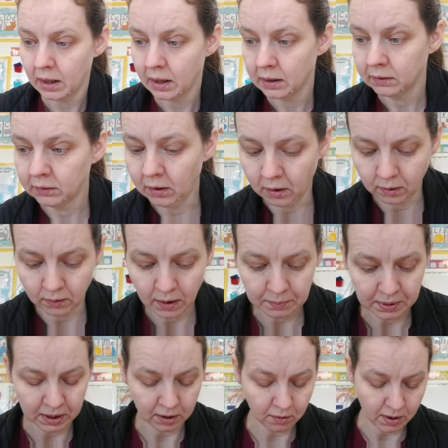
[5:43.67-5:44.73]
So I'm
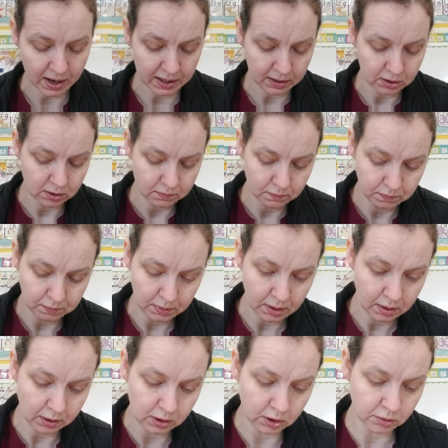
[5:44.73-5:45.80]
going to go ahead and
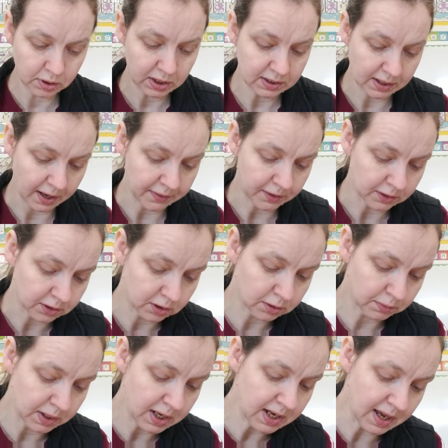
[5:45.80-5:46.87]
glue these on. There's
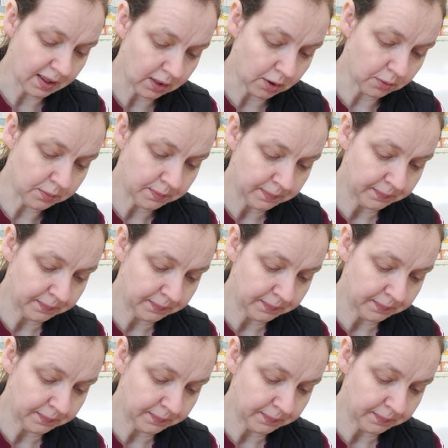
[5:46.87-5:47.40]
3 yellow.